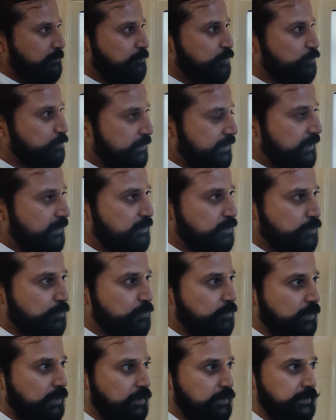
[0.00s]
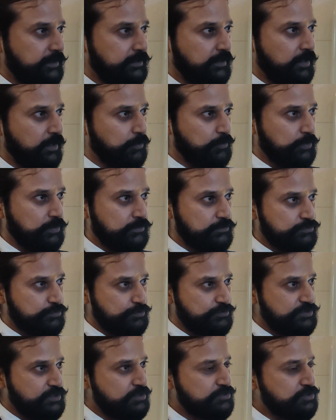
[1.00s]
Beauty and You, and how
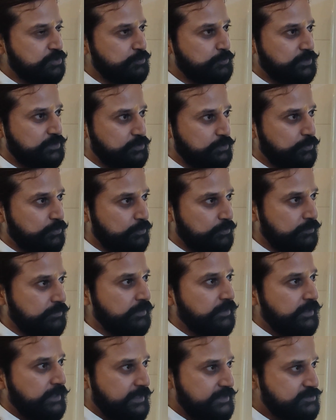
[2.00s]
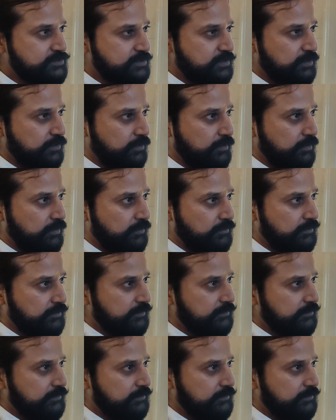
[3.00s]
association with your Estée Lauder.